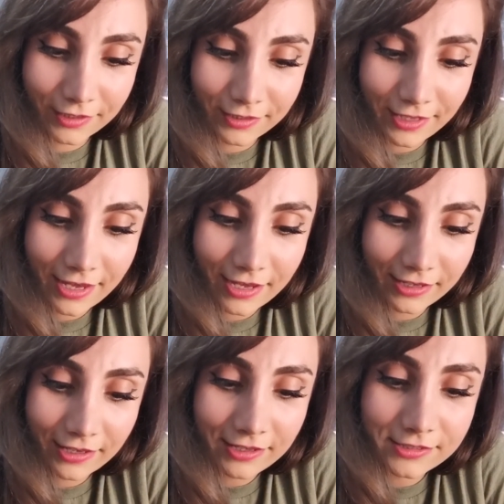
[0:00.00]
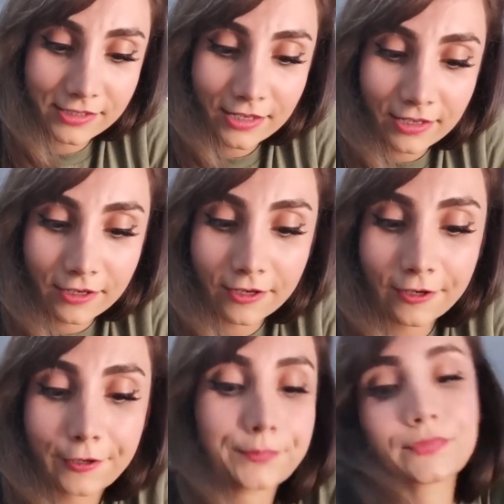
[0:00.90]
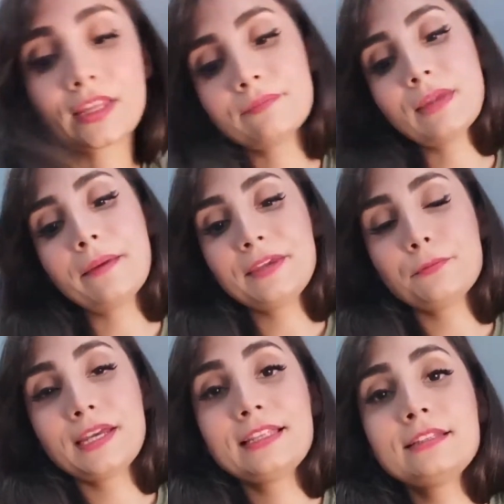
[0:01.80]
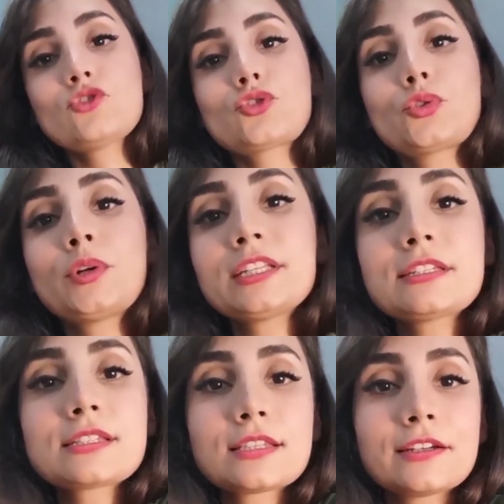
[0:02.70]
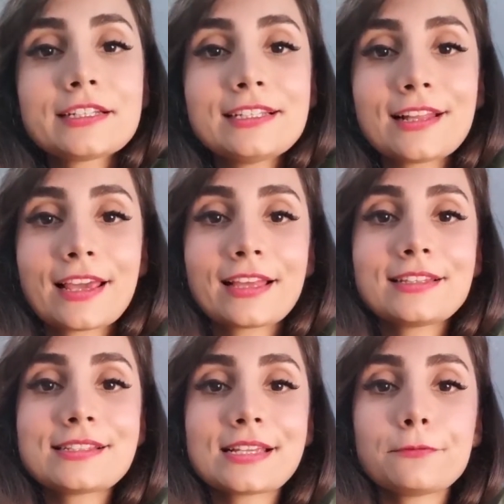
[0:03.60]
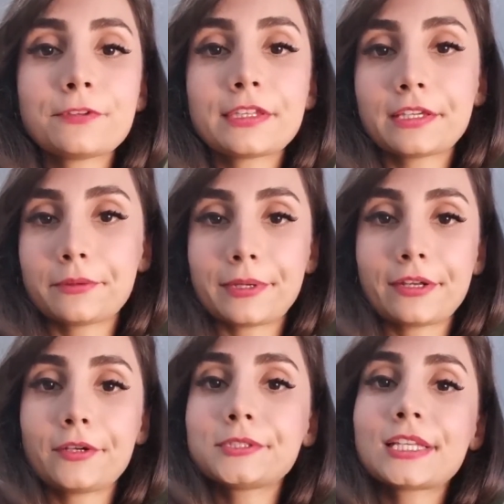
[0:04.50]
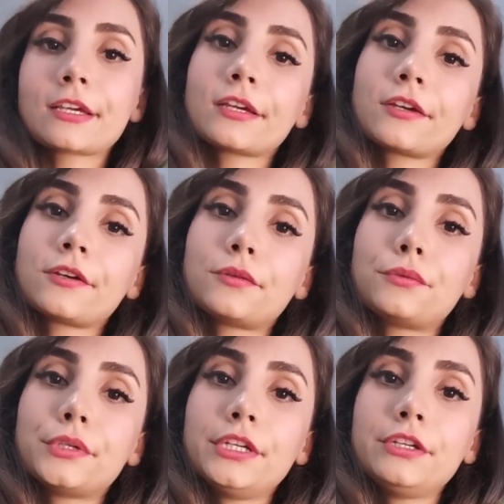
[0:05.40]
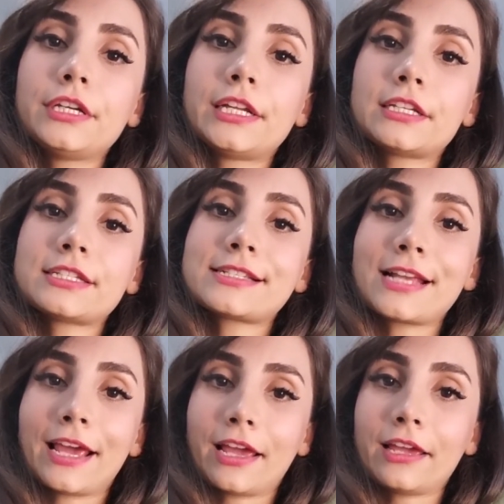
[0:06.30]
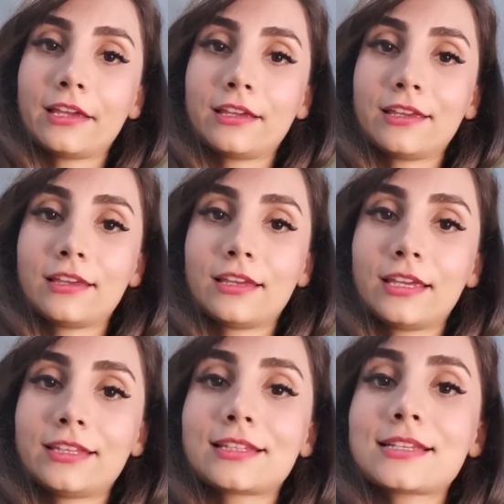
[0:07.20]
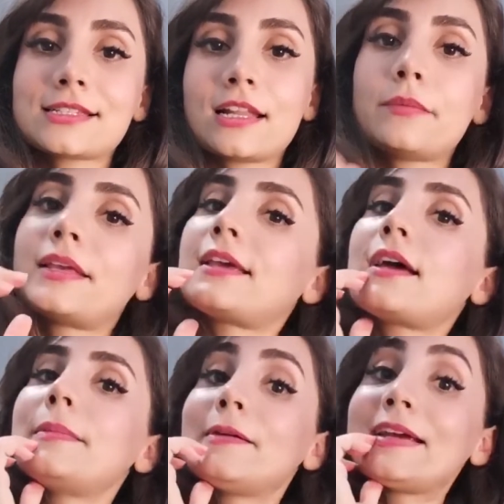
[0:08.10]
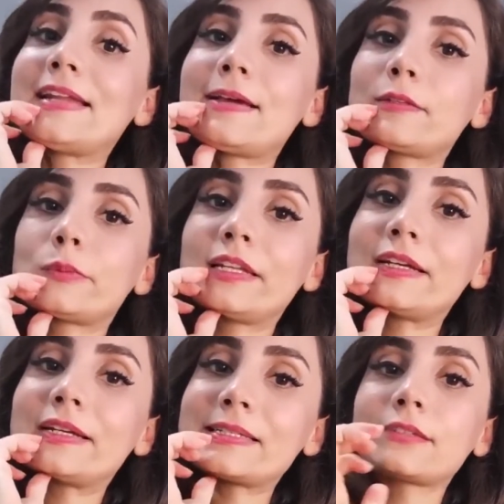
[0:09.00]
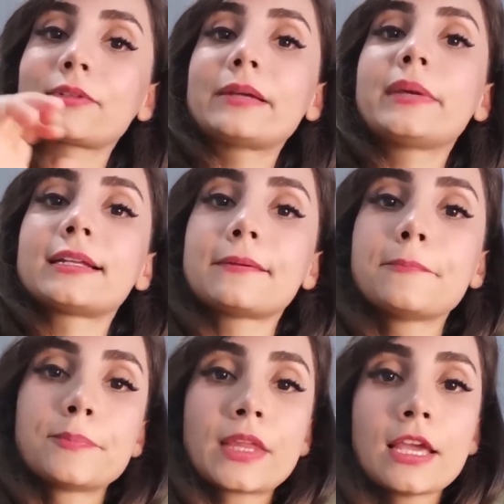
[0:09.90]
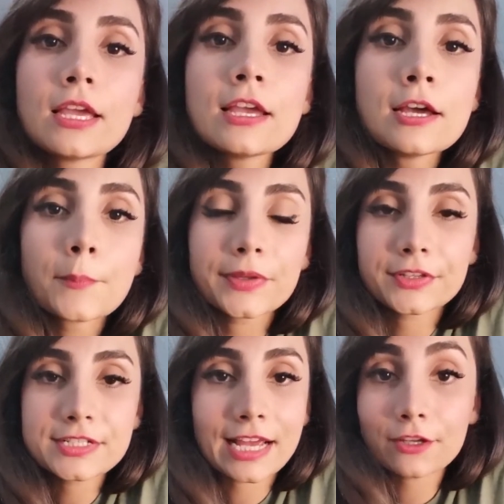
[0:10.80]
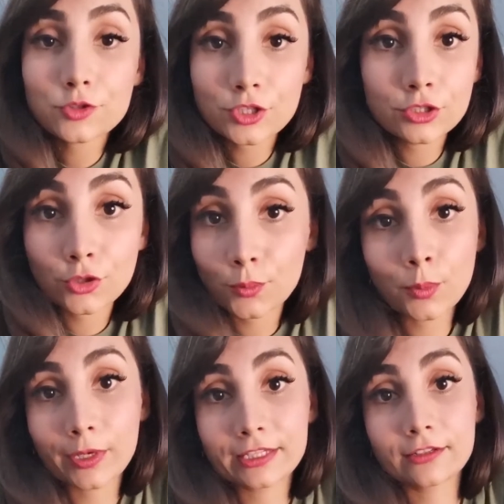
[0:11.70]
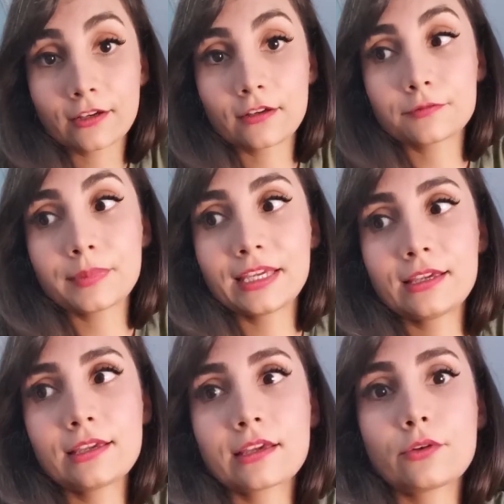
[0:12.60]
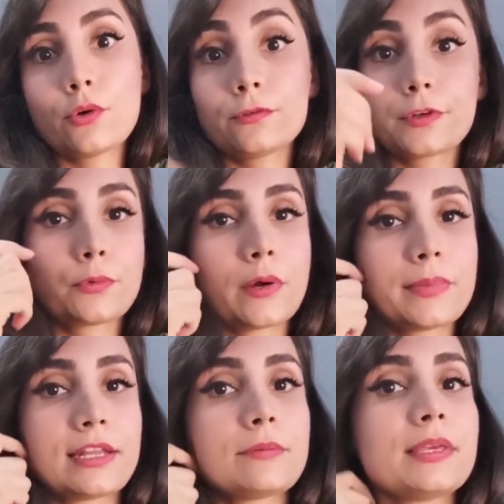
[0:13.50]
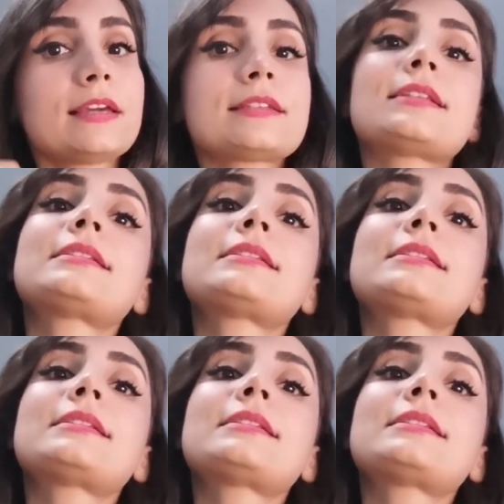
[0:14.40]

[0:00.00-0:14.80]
Yeah, I guess. I mean, when shorts started, I had the same feeling about it. I was like, what are you gonna say in less than a minute? I mean, right now it's better, it's 3 minutes. But there's actually no point of making it over 1 minute because this